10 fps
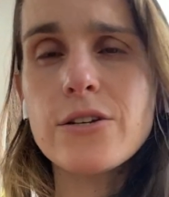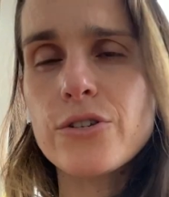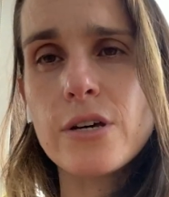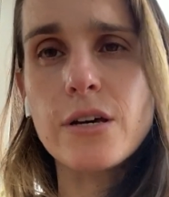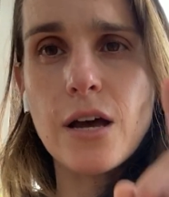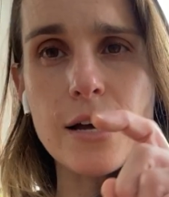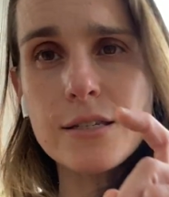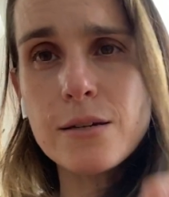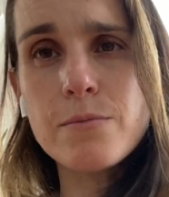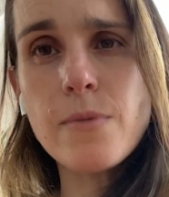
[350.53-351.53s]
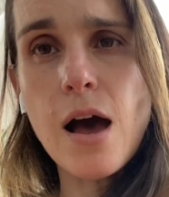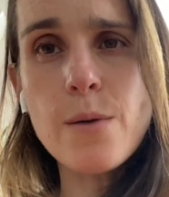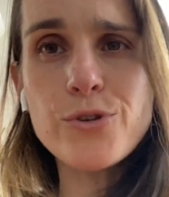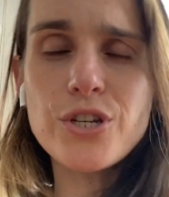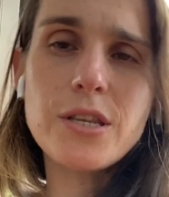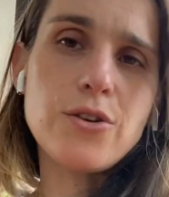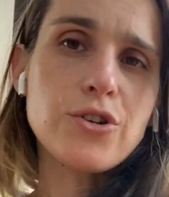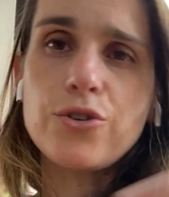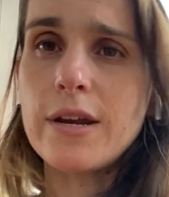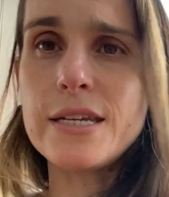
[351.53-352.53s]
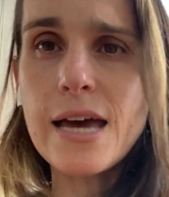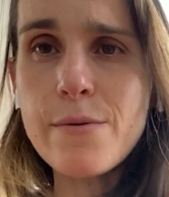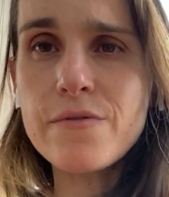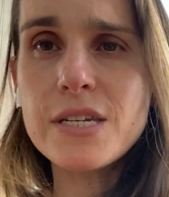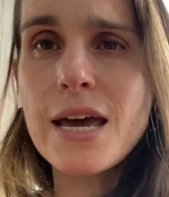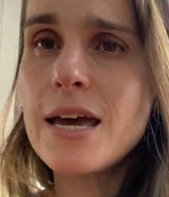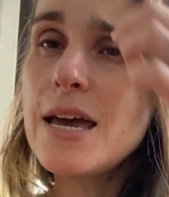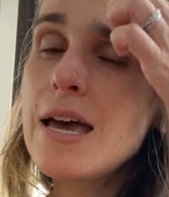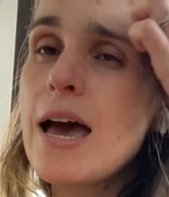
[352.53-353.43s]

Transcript: There's a custom option that you can do any time of the day,